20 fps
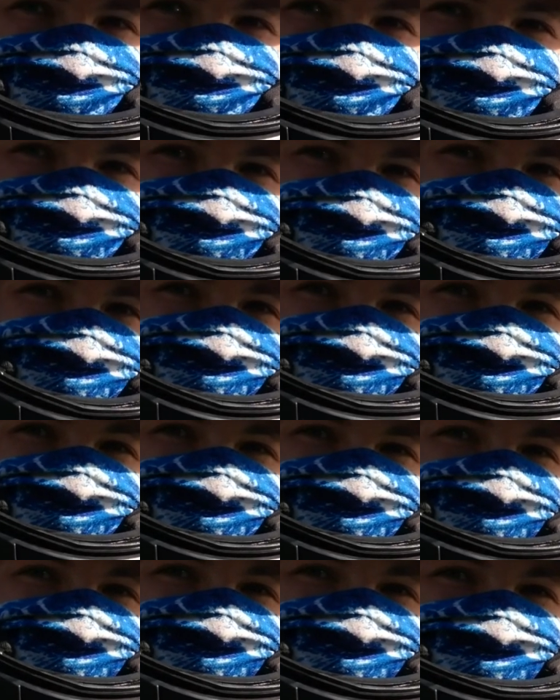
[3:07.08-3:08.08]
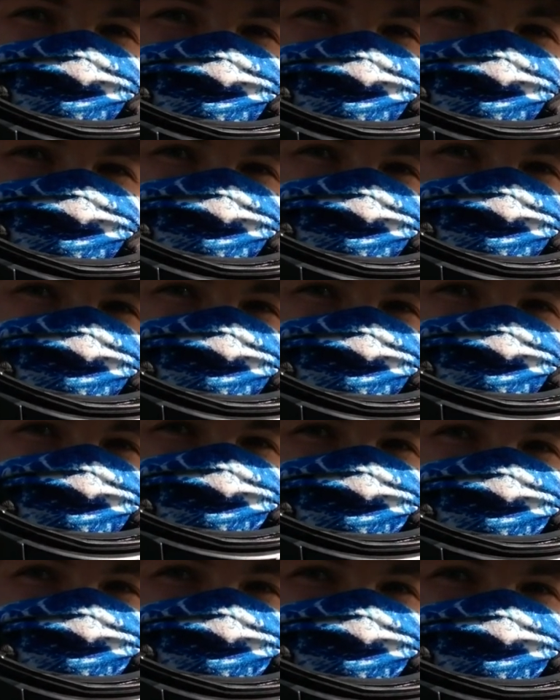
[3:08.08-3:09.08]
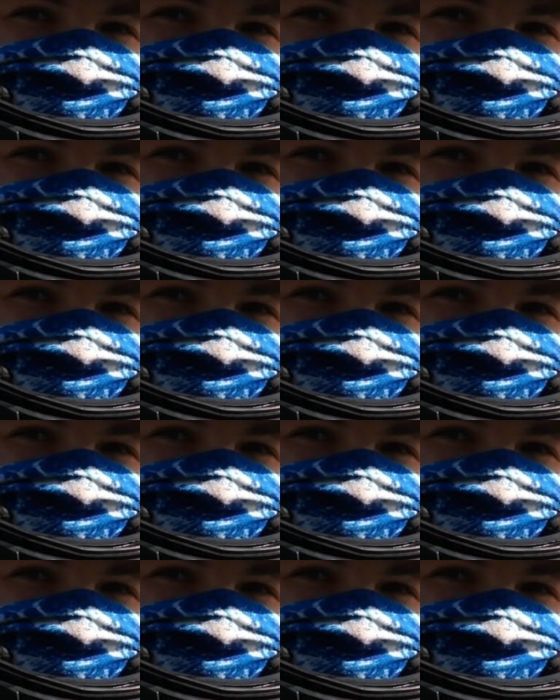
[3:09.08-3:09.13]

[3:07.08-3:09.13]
[no speech]